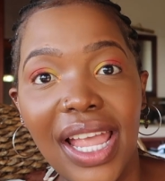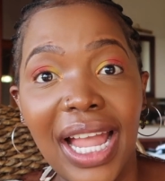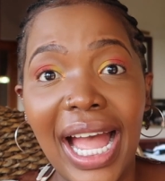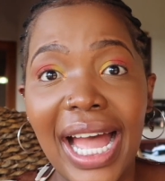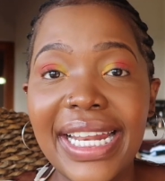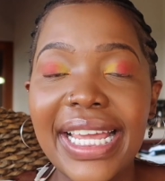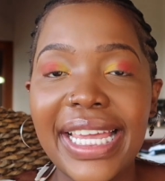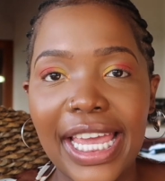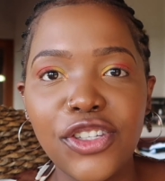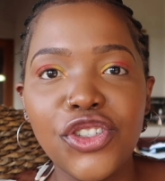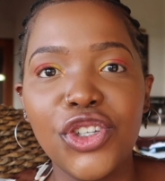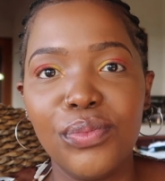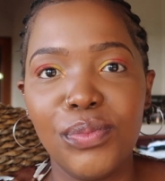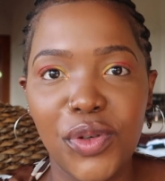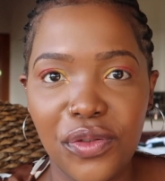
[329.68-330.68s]
kind of
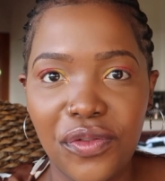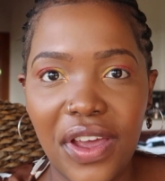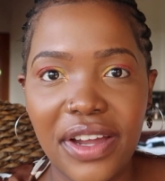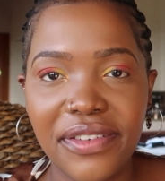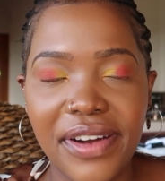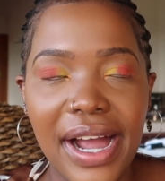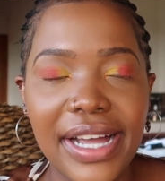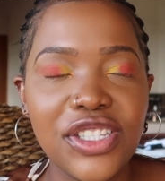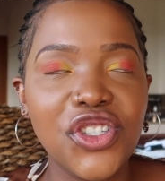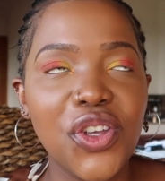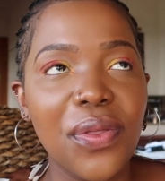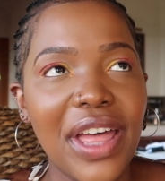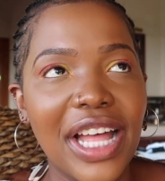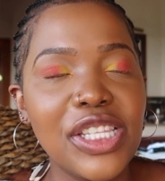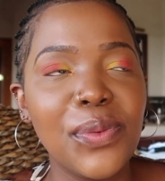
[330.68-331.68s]
get you moving, right?
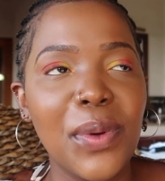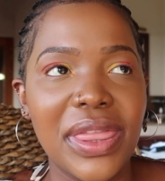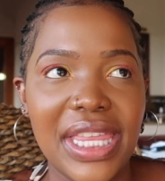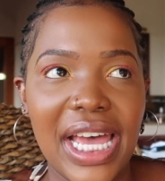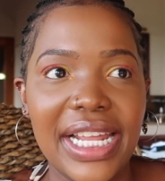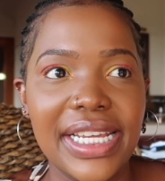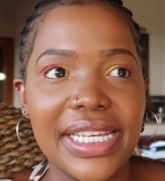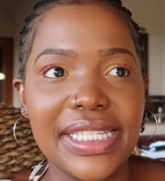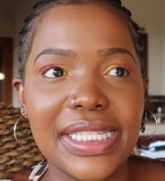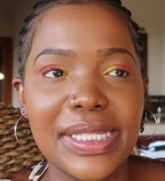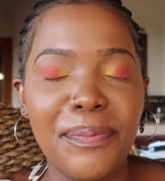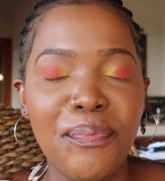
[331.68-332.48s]
So that's what that is.